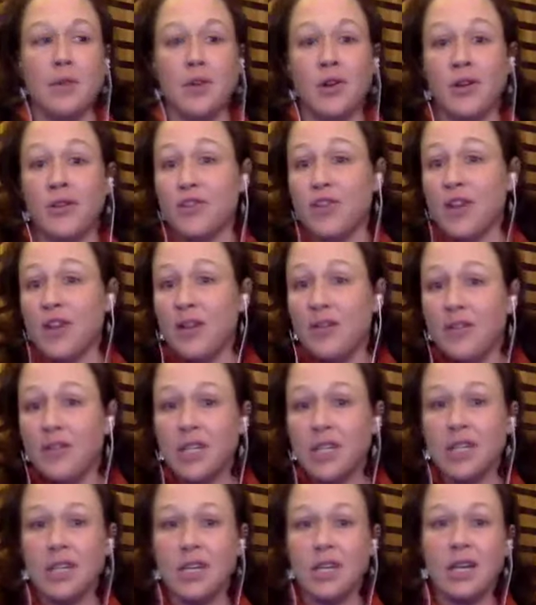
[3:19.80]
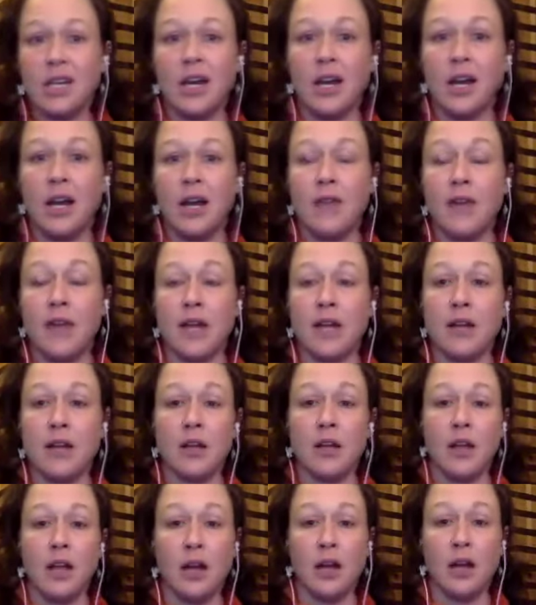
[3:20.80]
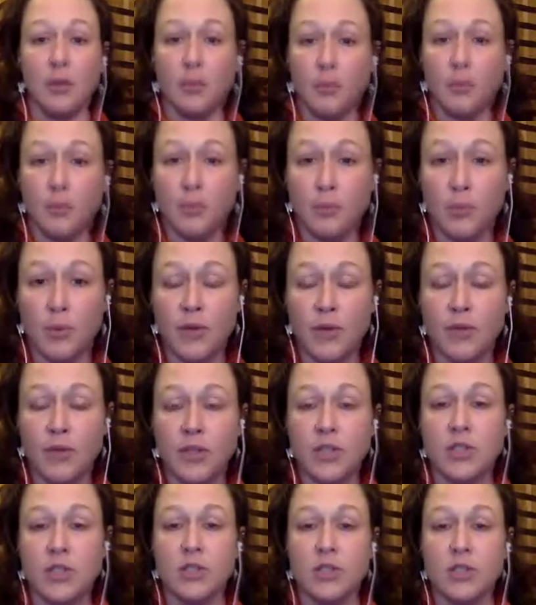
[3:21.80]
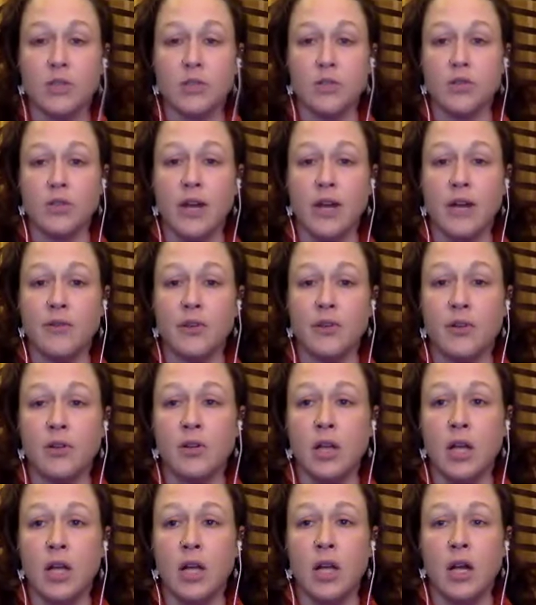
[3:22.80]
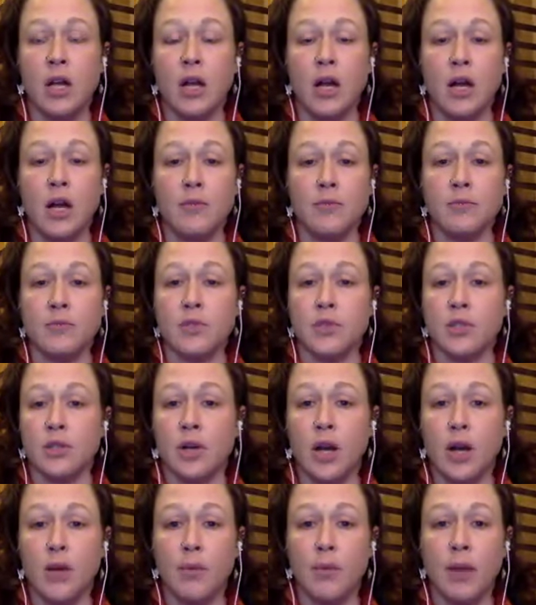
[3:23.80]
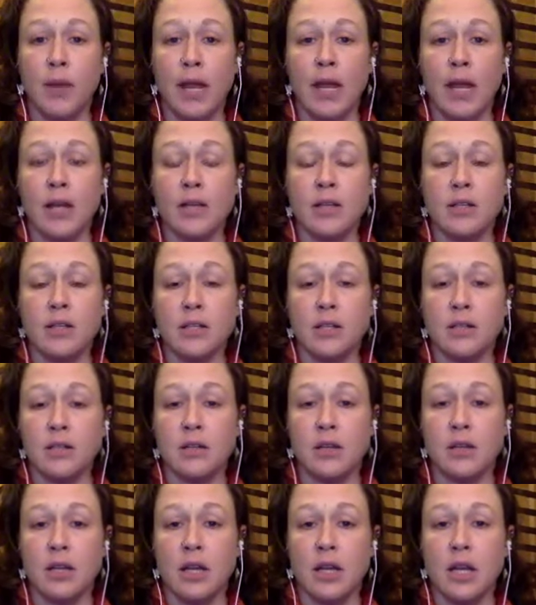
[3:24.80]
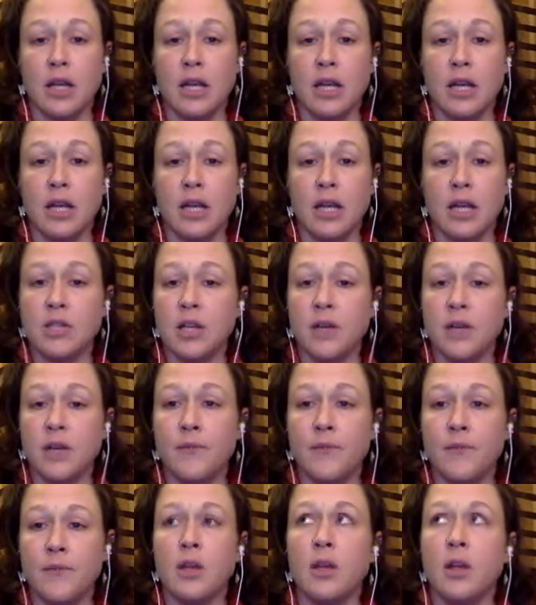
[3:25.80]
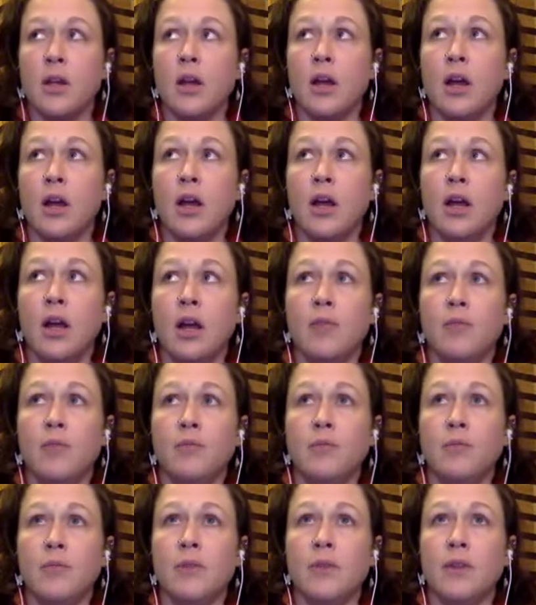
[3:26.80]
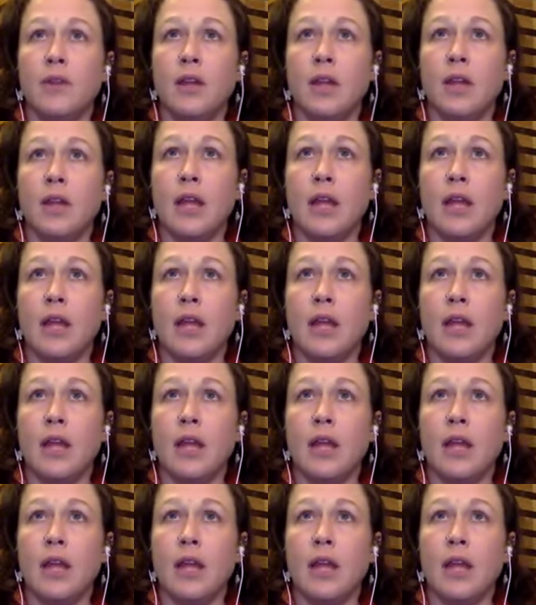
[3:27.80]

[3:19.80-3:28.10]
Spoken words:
I've traveled to India. I've had privilege to travel to Europe and Asia. And